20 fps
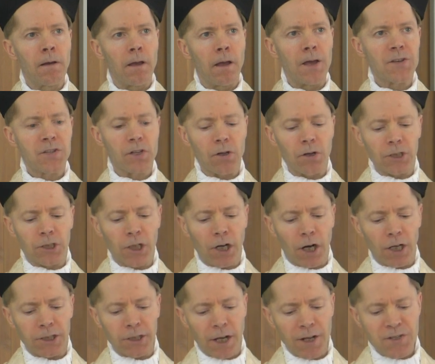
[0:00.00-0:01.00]
Is a new
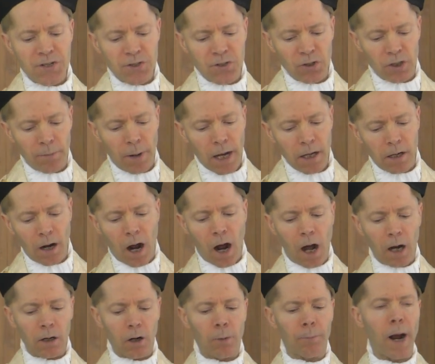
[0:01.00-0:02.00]
church instituted by
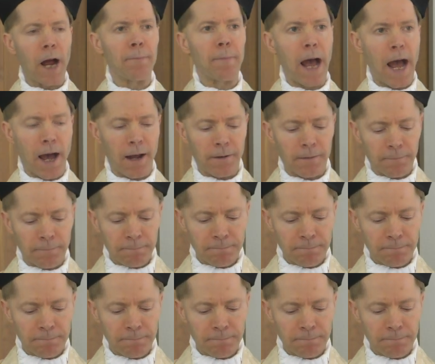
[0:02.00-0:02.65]
God or by man?